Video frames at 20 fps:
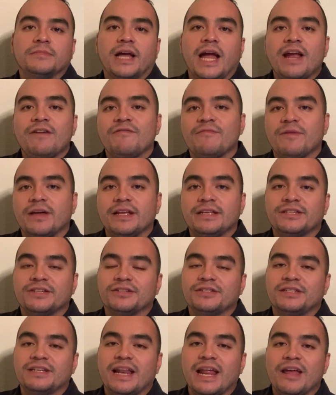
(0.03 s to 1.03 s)
Hey everybody, so
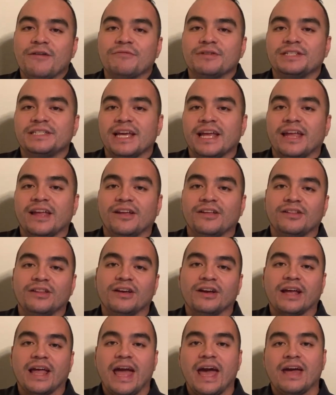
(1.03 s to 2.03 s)
today we're taking a
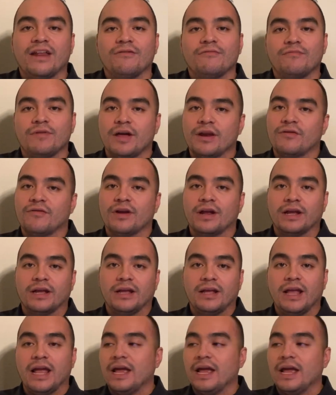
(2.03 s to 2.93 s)
look at rhetoric,